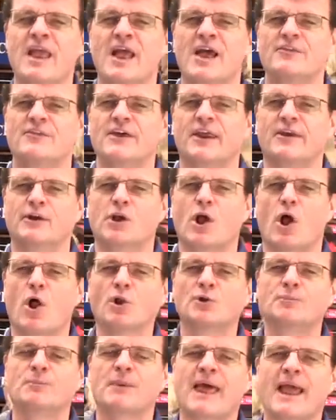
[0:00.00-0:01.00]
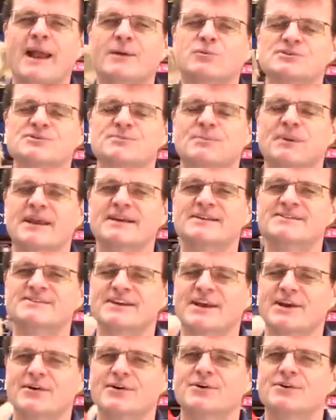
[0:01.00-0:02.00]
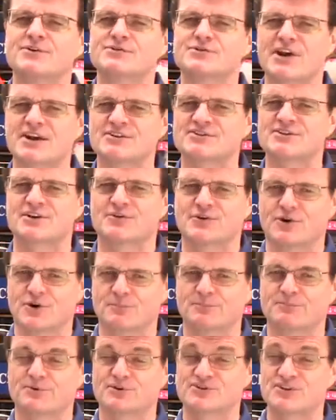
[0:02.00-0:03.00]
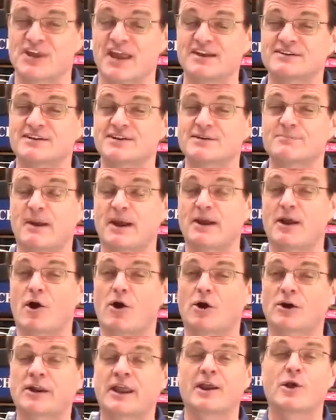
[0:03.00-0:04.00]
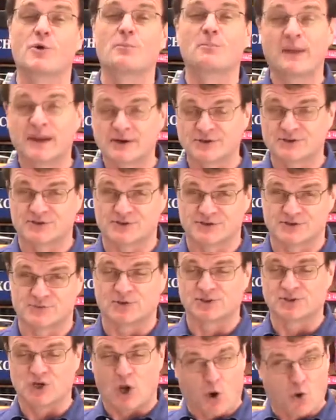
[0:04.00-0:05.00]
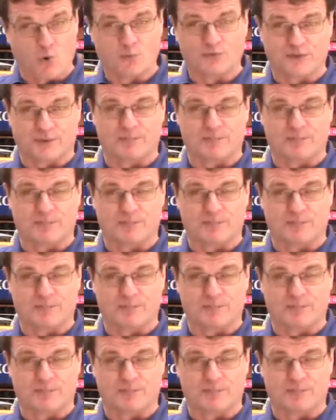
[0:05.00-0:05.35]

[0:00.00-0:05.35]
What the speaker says: that a gold plaque was placed in her dressing room, presented by RKO Pictures, which owned the